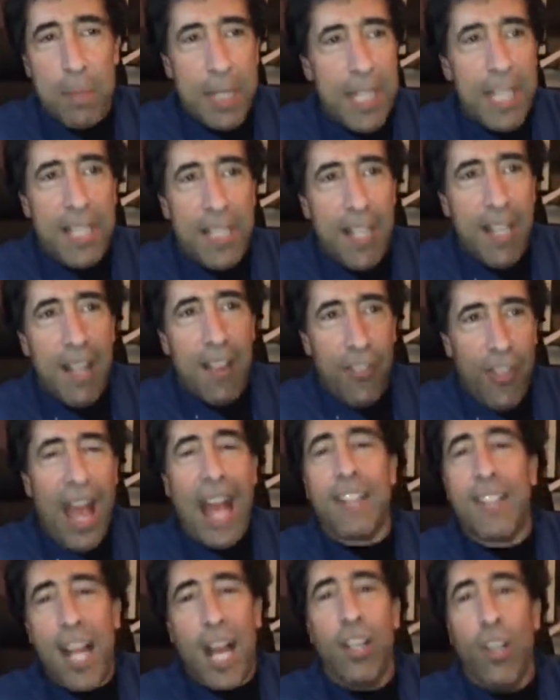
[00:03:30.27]
meaning
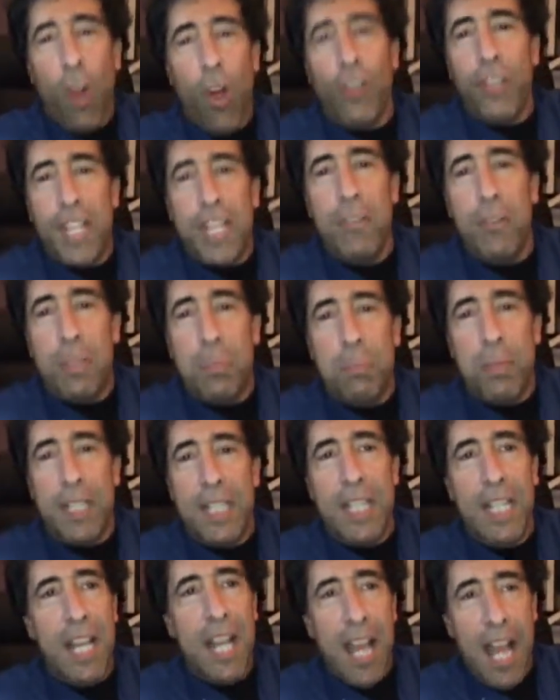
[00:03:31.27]
that's how old he would
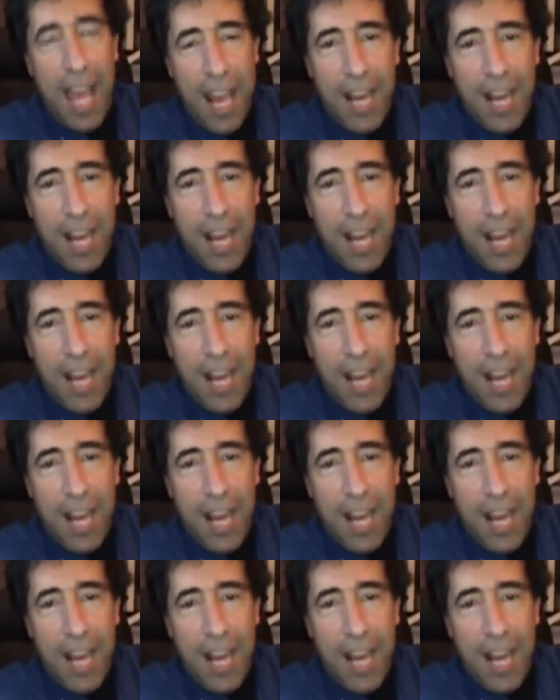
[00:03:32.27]
be.